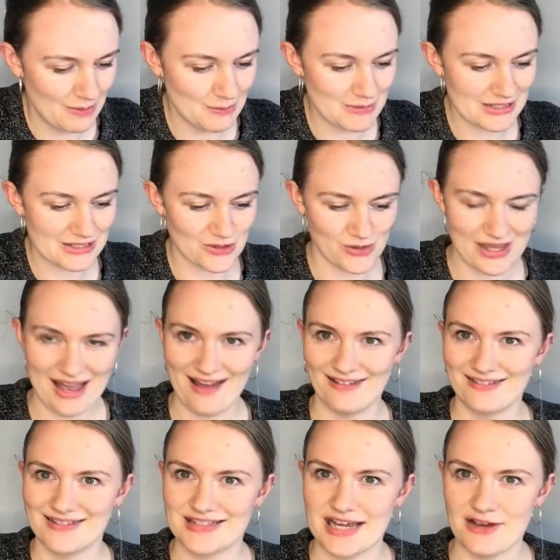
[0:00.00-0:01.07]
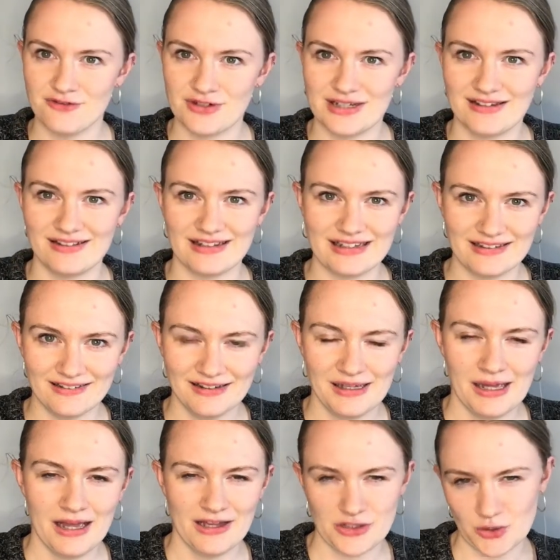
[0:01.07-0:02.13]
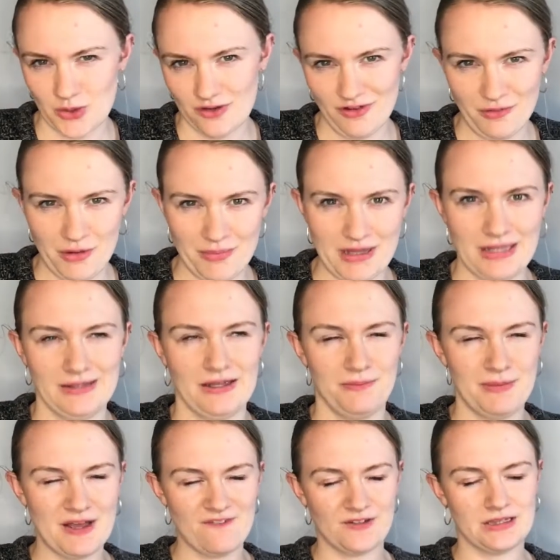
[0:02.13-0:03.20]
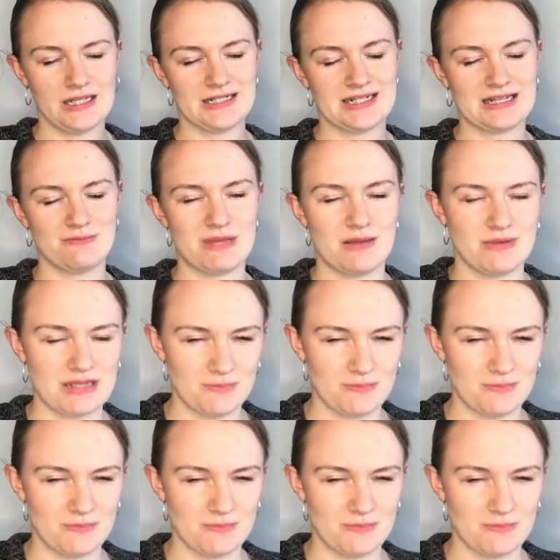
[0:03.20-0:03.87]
So yeah, definitely, don't know if I'm a bit of a Luddite maybe,